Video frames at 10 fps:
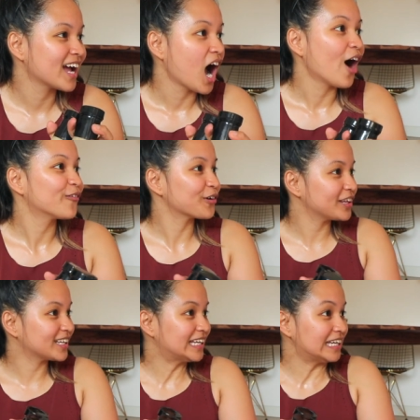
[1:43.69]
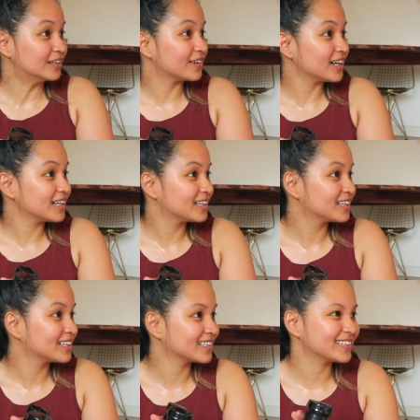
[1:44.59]
For, for the
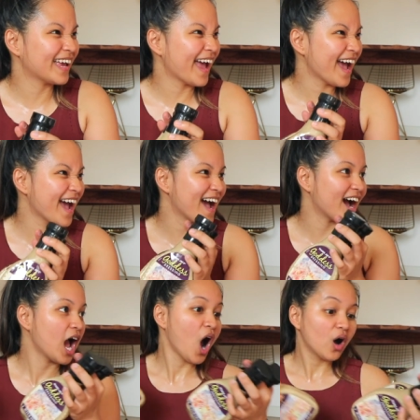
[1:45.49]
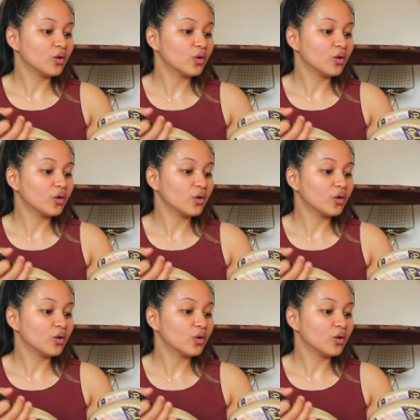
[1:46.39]
quinoa? Yeah.